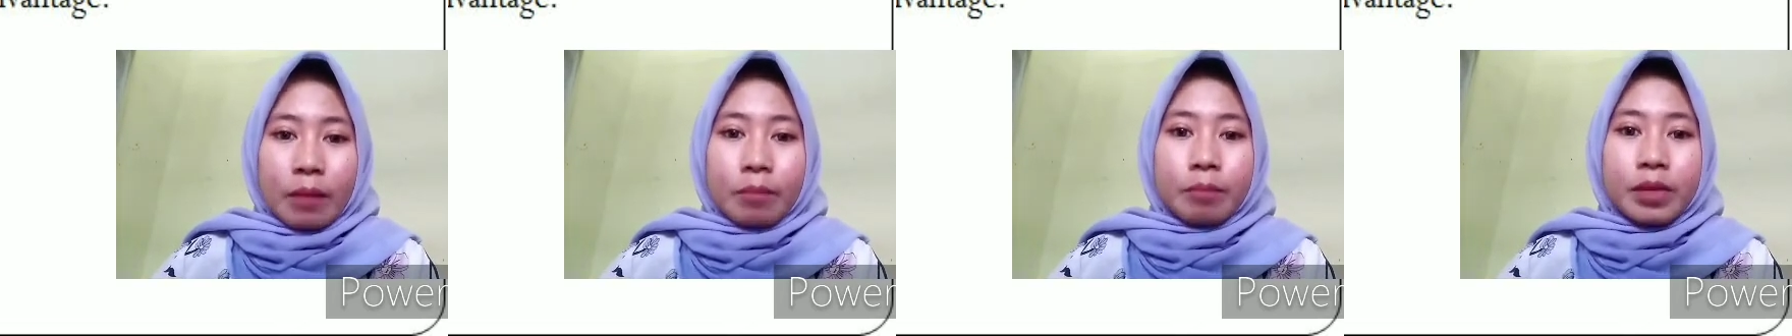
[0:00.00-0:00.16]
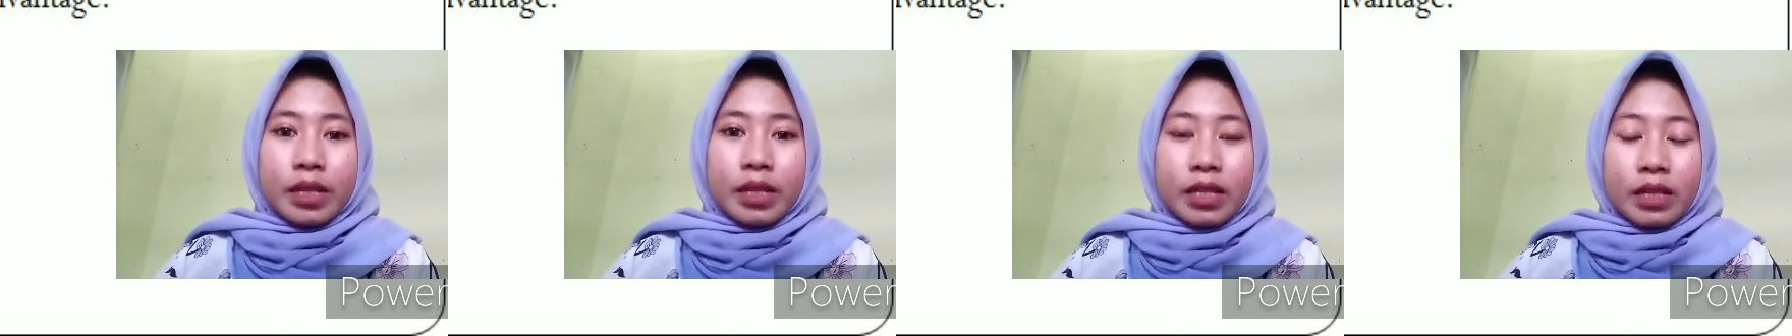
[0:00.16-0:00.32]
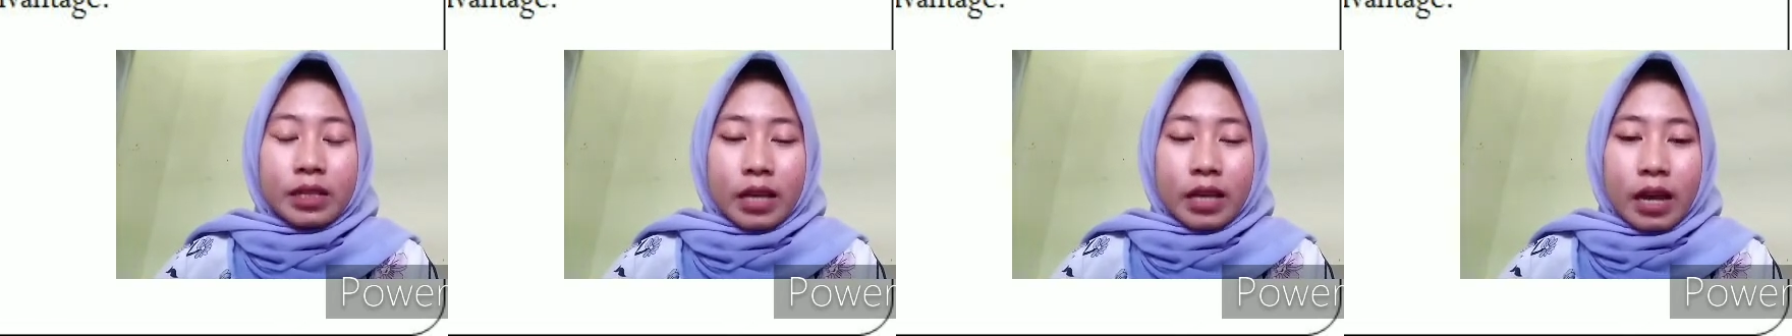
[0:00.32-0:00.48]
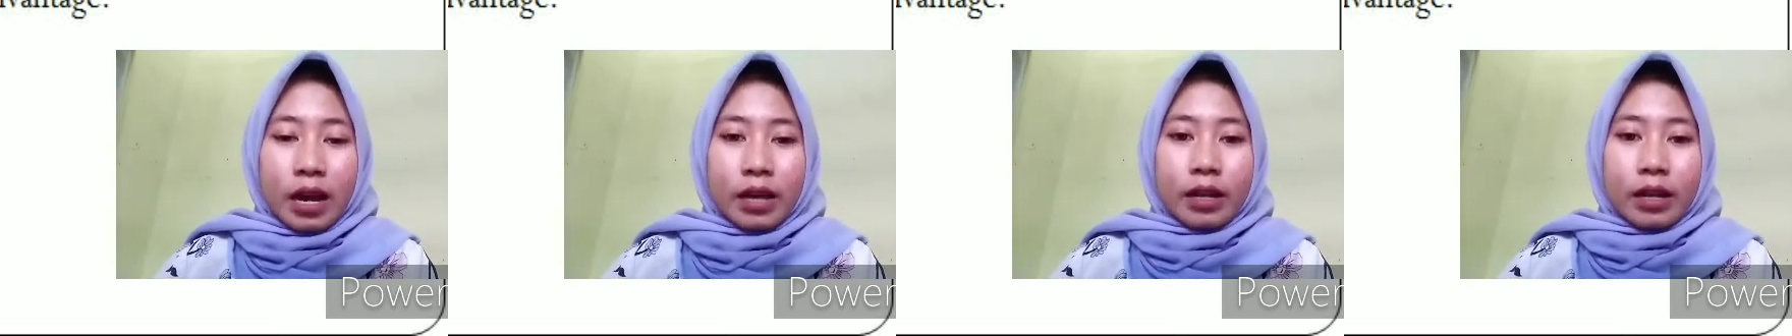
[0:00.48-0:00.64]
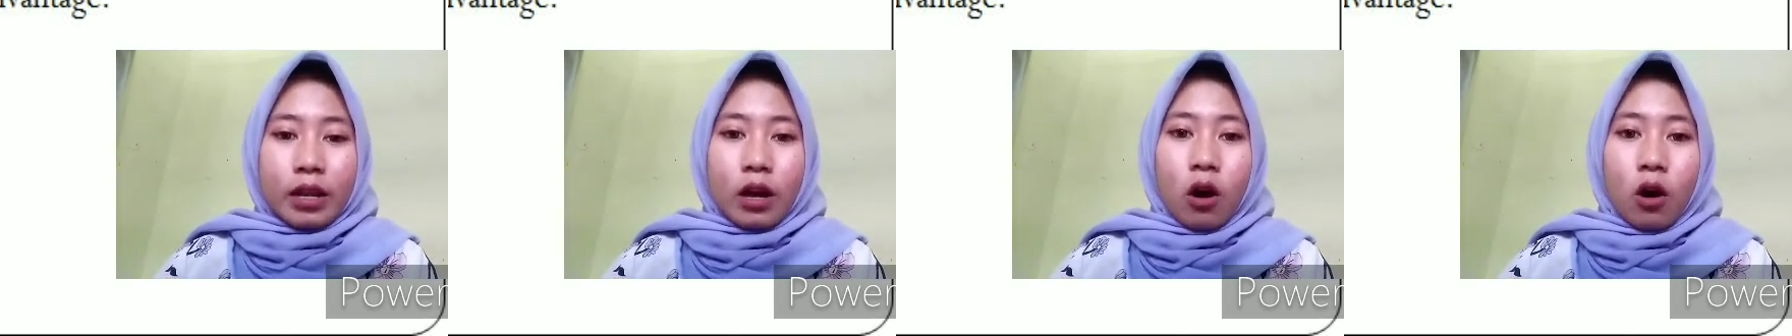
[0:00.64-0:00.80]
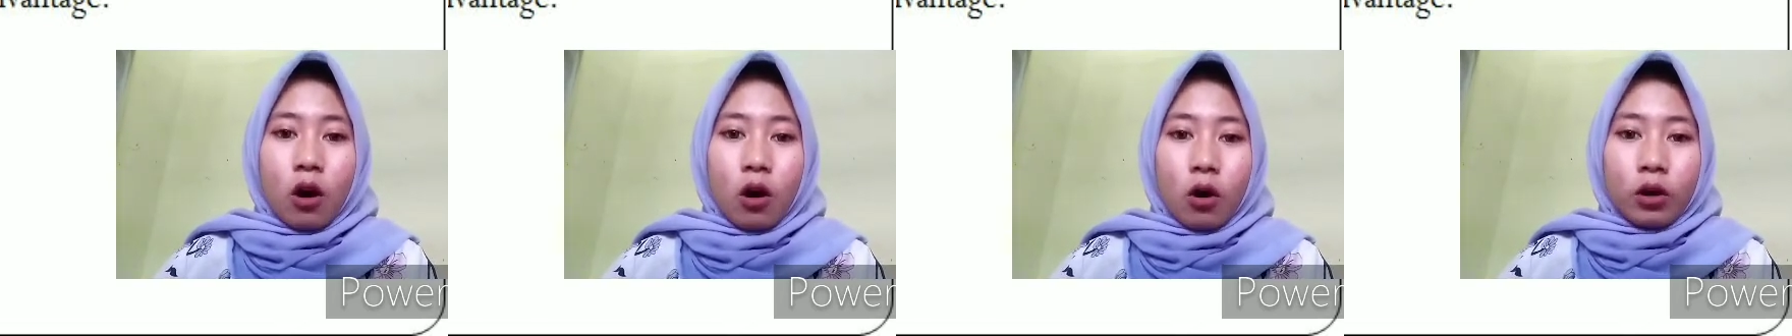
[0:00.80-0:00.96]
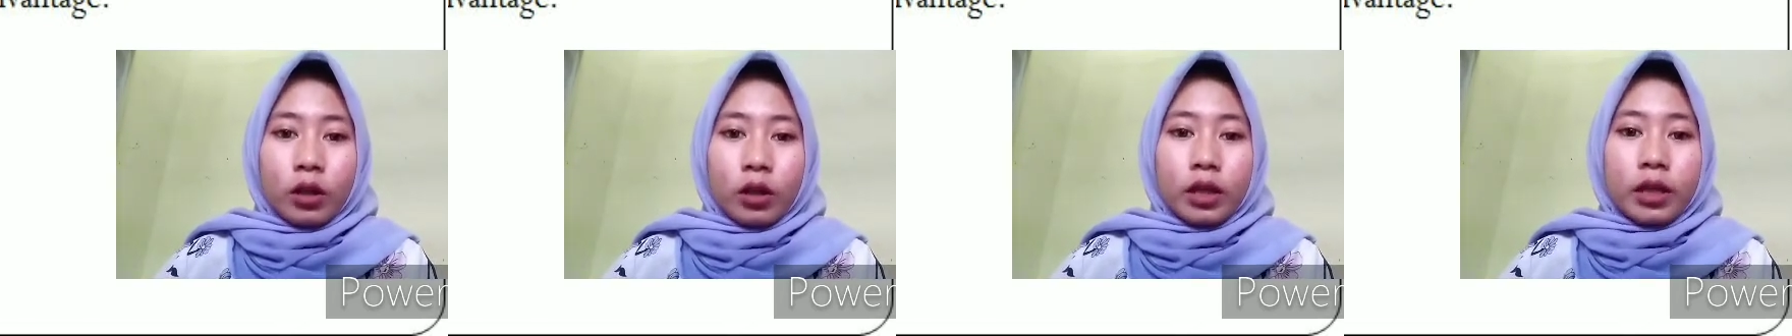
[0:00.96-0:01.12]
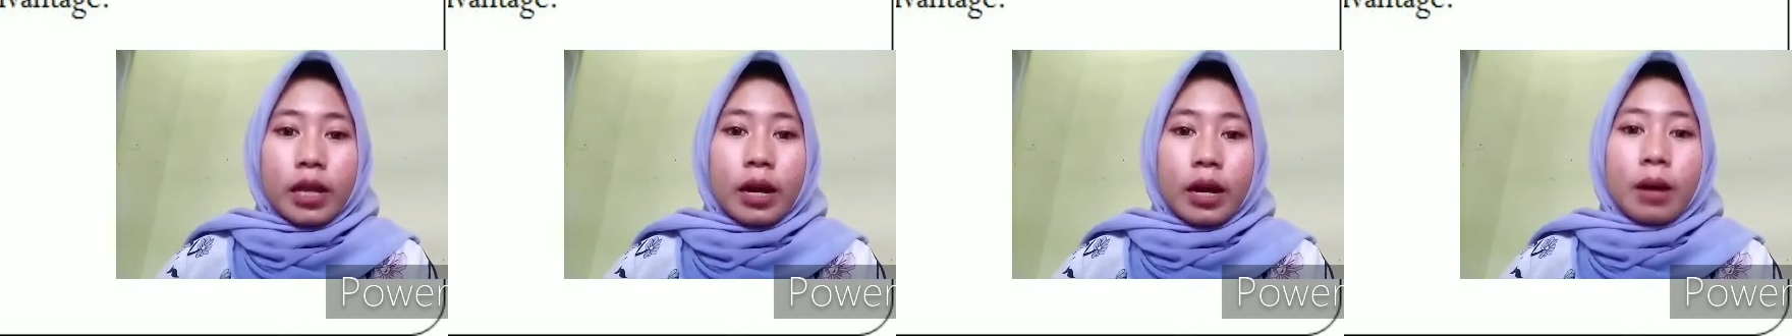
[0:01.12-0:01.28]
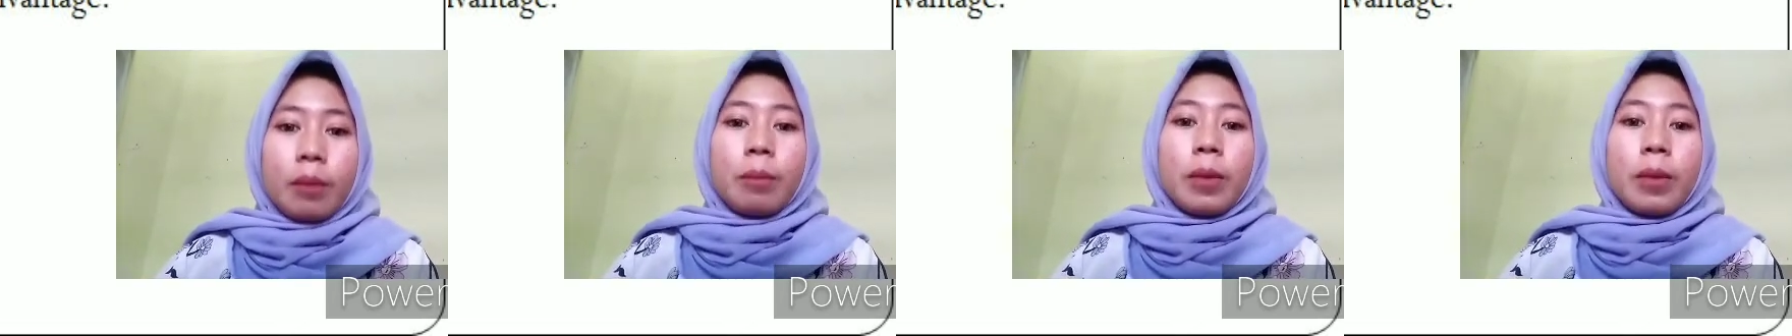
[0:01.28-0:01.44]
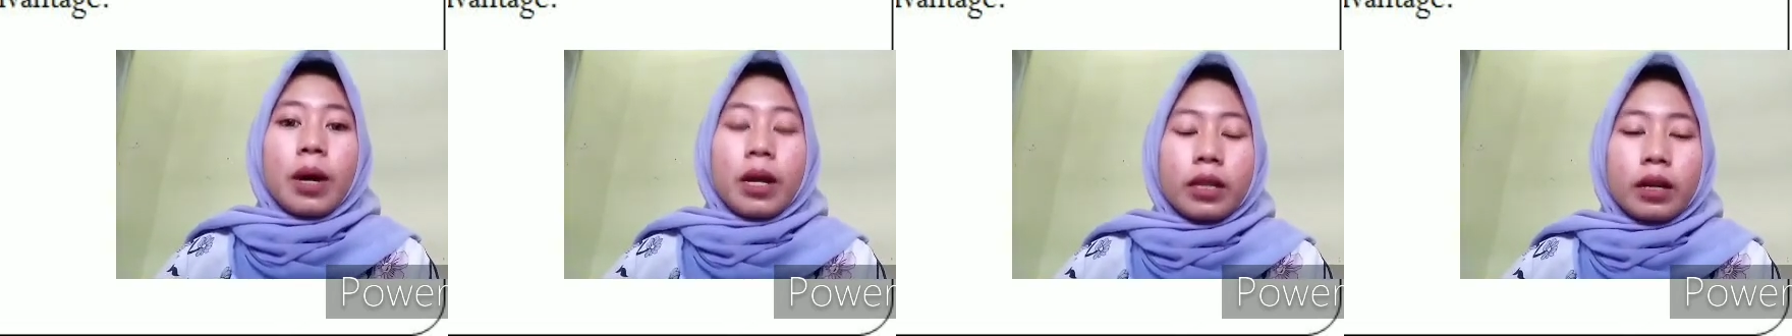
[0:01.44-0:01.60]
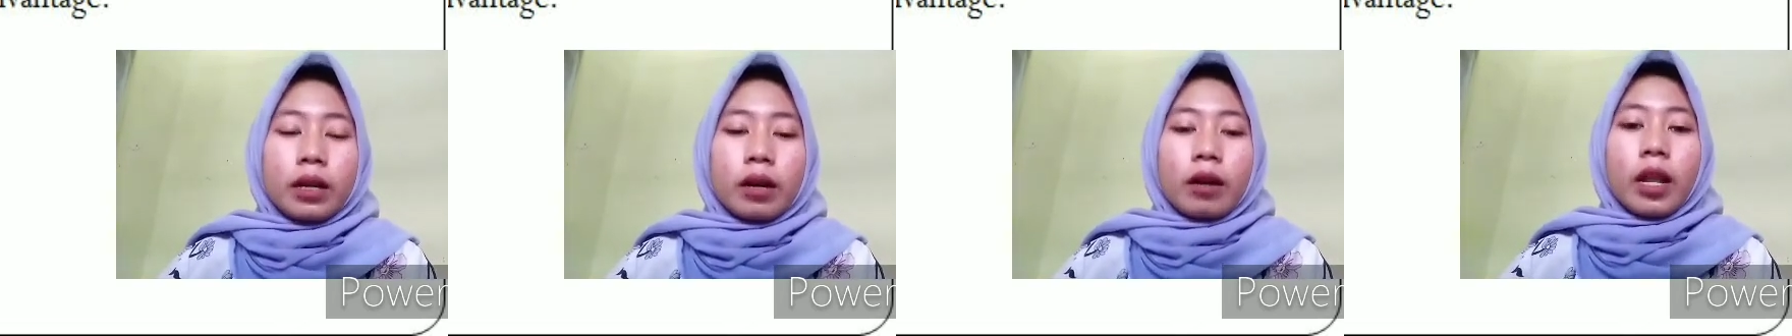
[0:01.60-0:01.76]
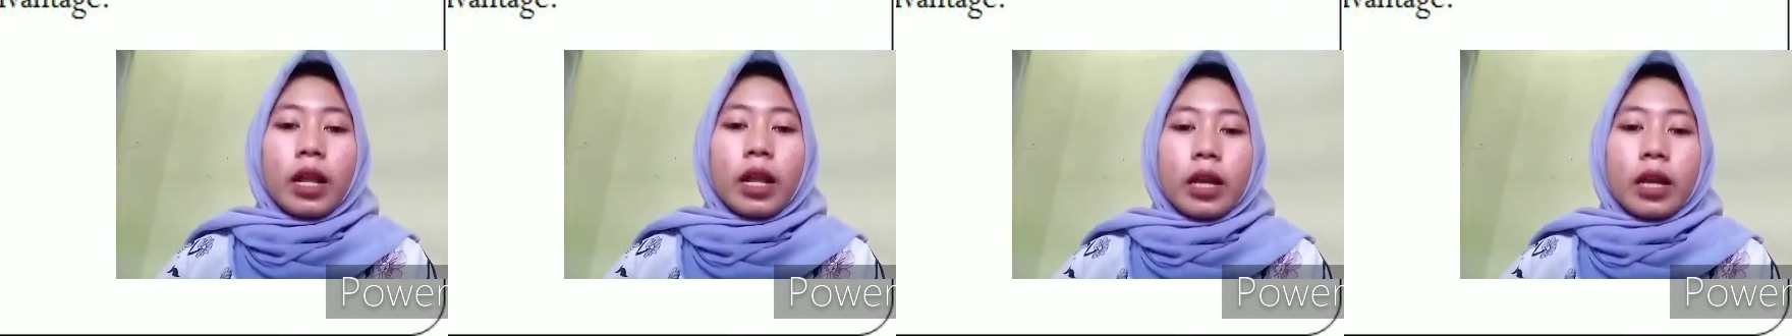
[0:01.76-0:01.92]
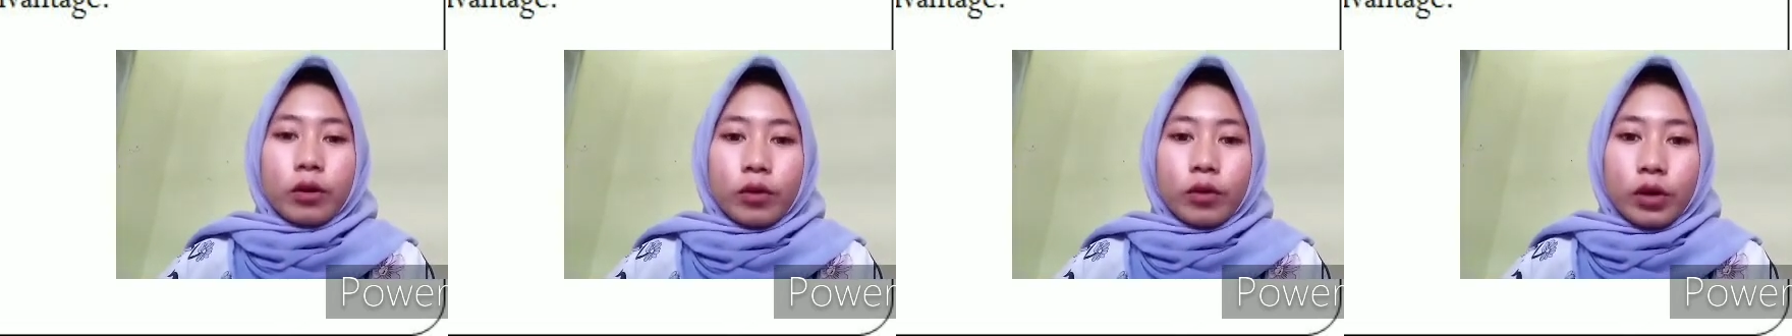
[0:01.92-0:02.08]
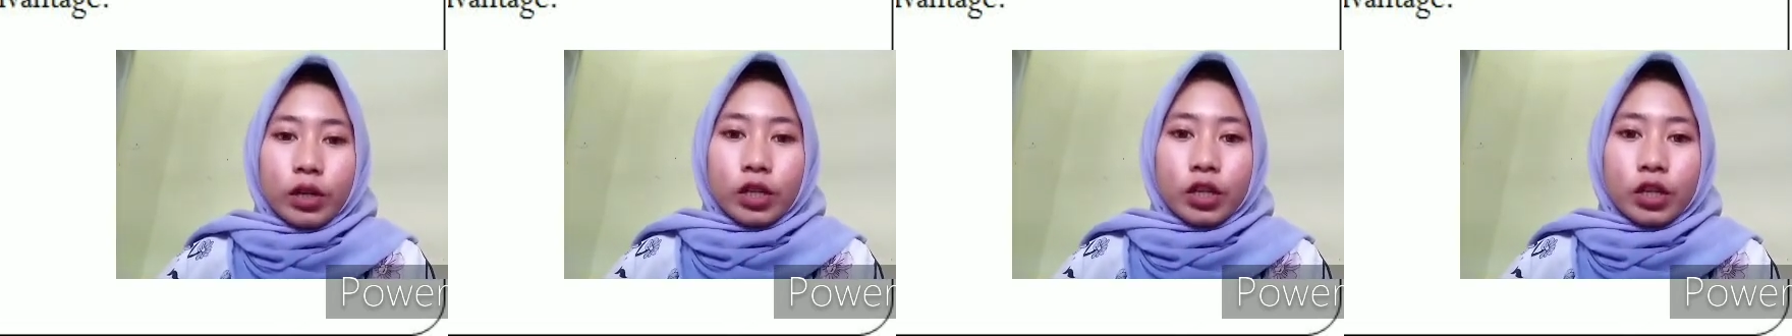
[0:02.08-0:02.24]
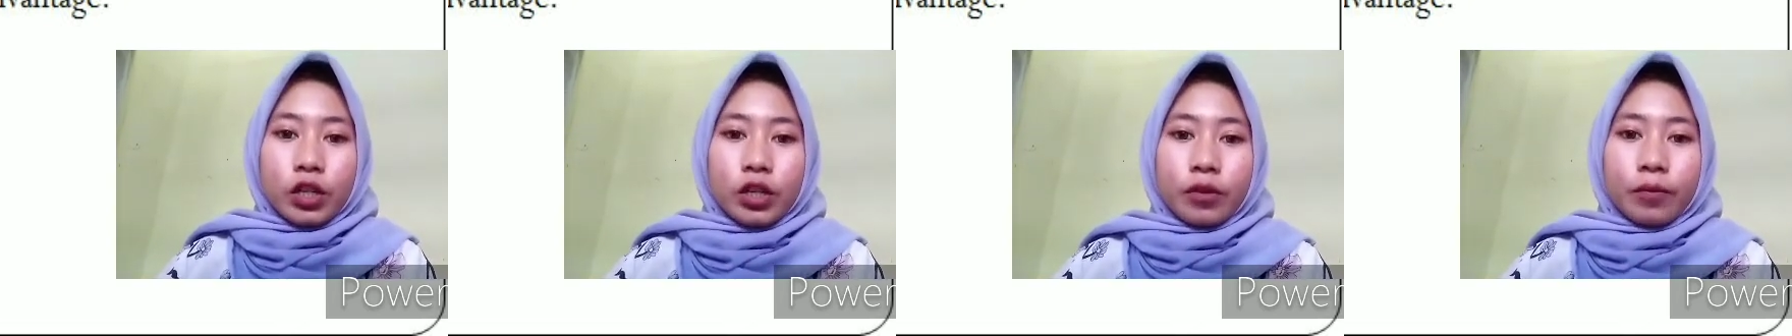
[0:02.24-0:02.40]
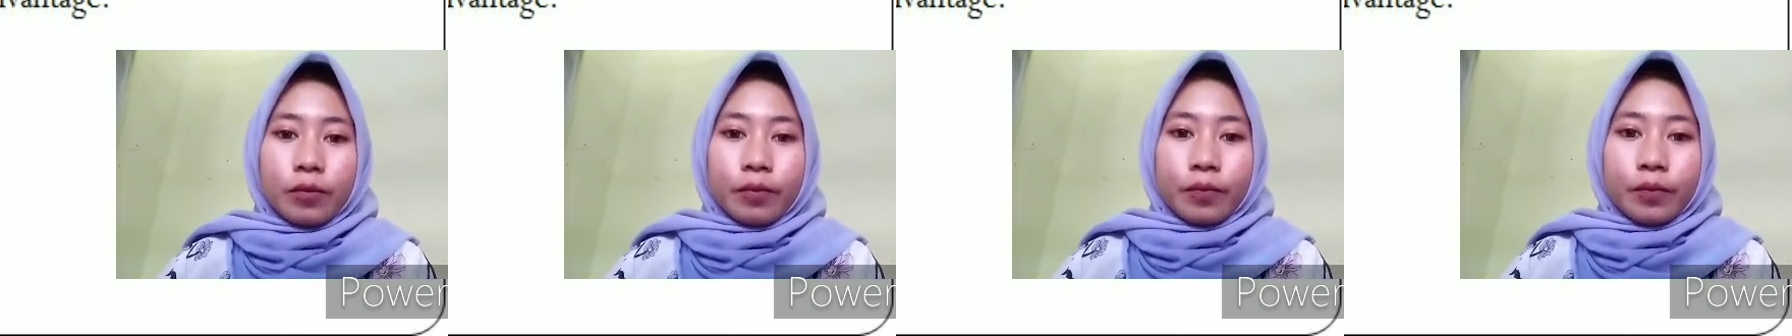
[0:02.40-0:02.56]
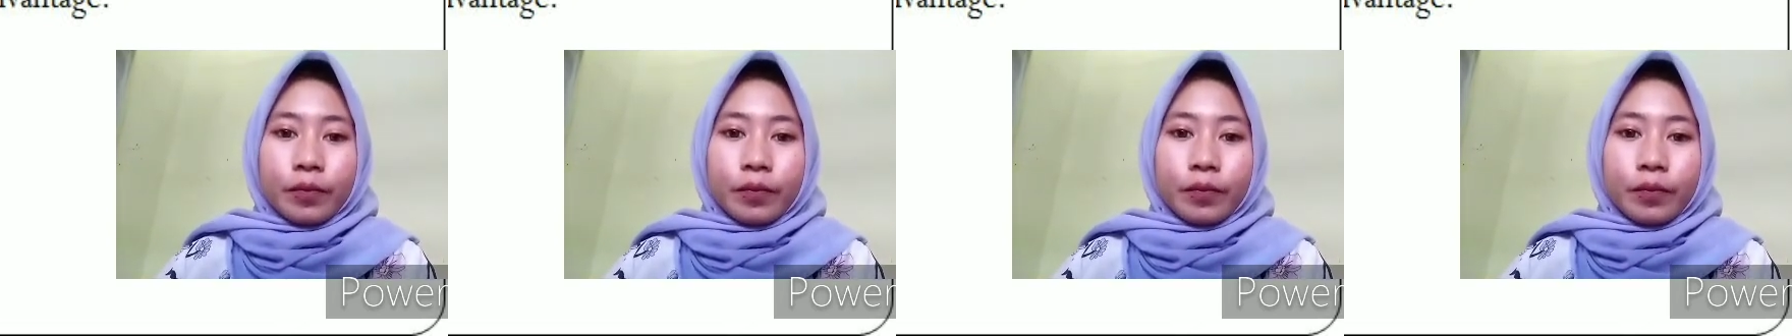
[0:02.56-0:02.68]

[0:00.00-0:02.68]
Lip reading: beside on their mother language.